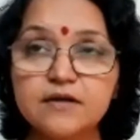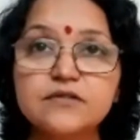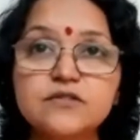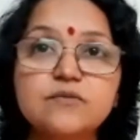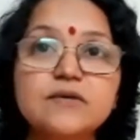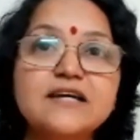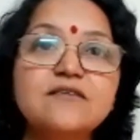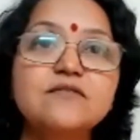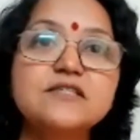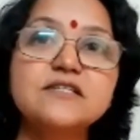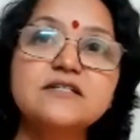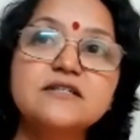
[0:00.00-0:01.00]
So when I
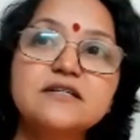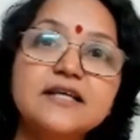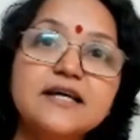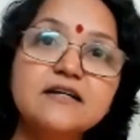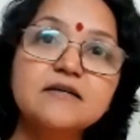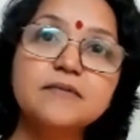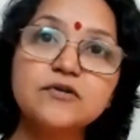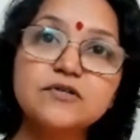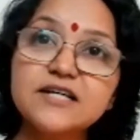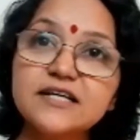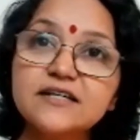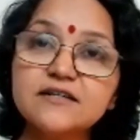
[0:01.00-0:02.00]
visited there about
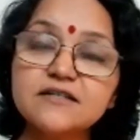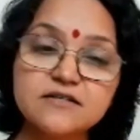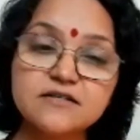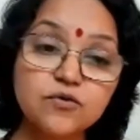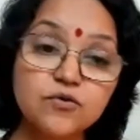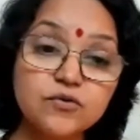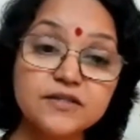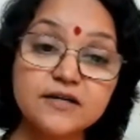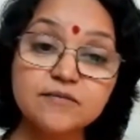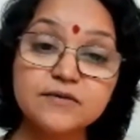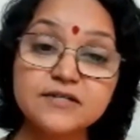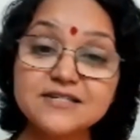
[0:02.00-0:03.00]
10 years ago,
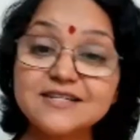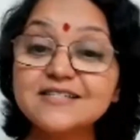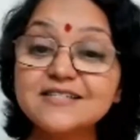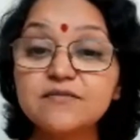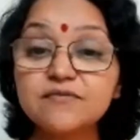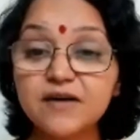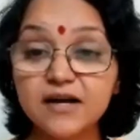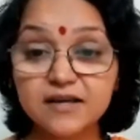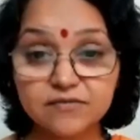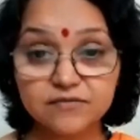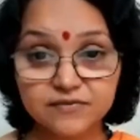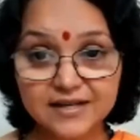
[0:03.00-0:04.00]
there were
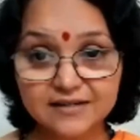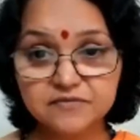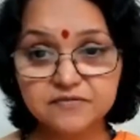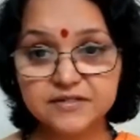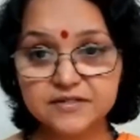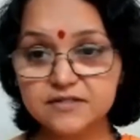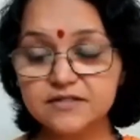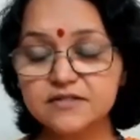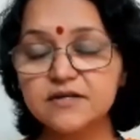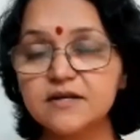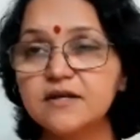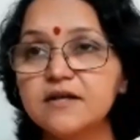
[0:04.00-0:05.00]
65
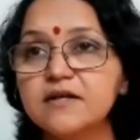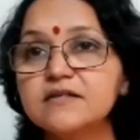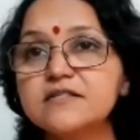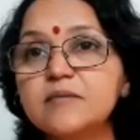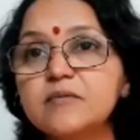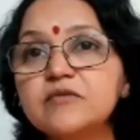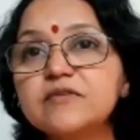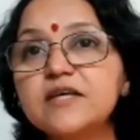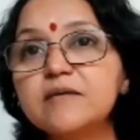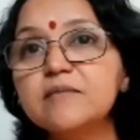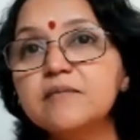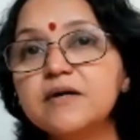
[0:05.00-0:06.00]
elephants. Some of
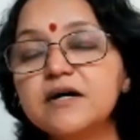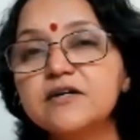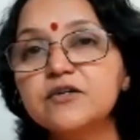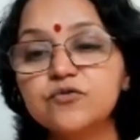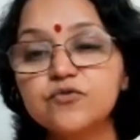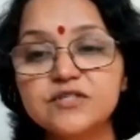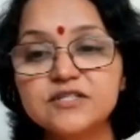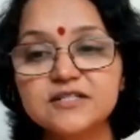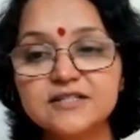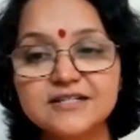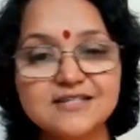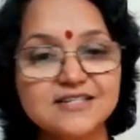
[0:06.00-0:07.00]
them are used
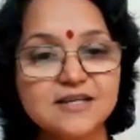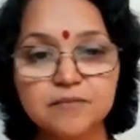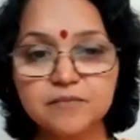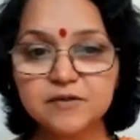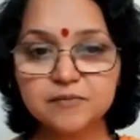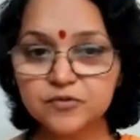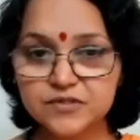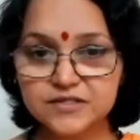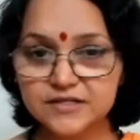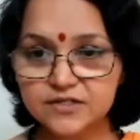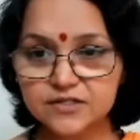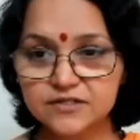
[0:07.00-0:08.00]
in these temple
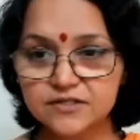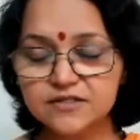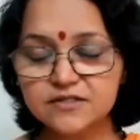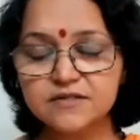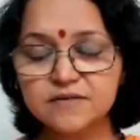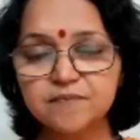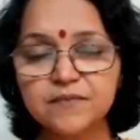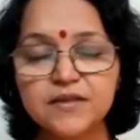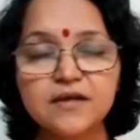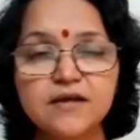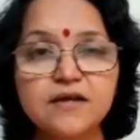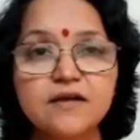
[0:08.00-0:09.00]
processions.
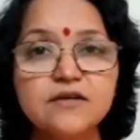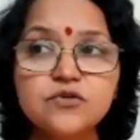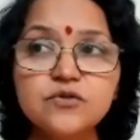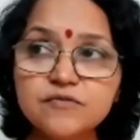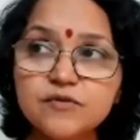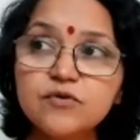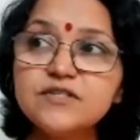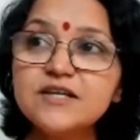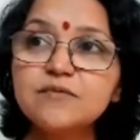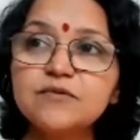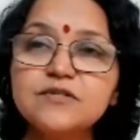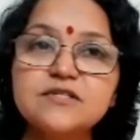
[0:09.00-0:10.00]
So of course
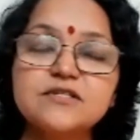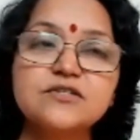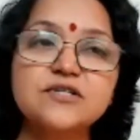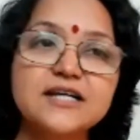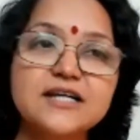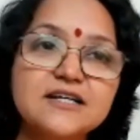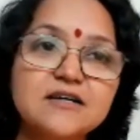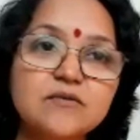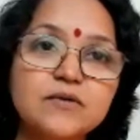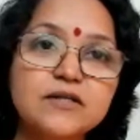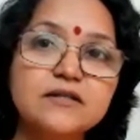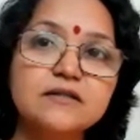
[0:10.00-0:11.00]
I was chatting
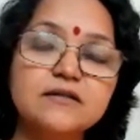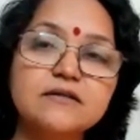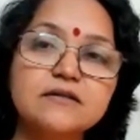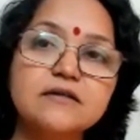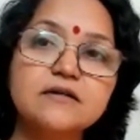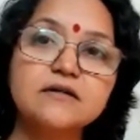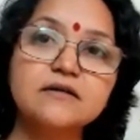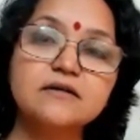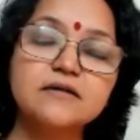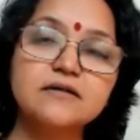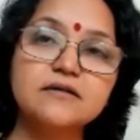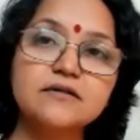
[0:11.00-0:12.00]
with the
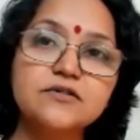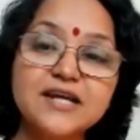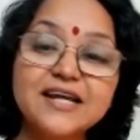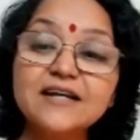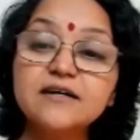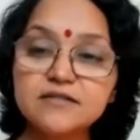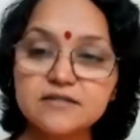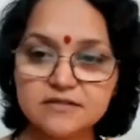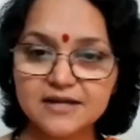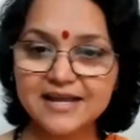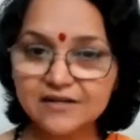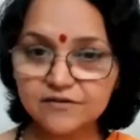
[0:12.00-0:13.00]
trainers,
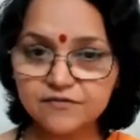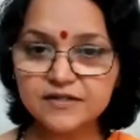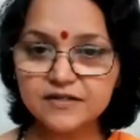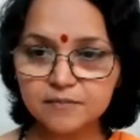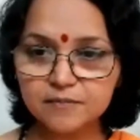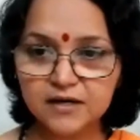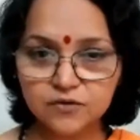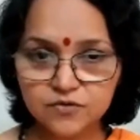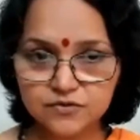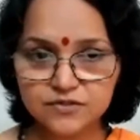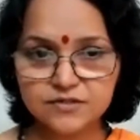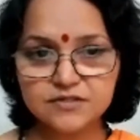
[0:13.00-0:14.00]
the elephant
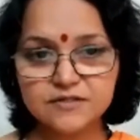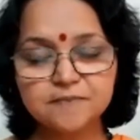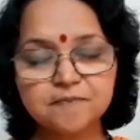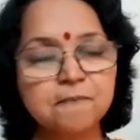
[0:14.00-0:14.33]
mahouts.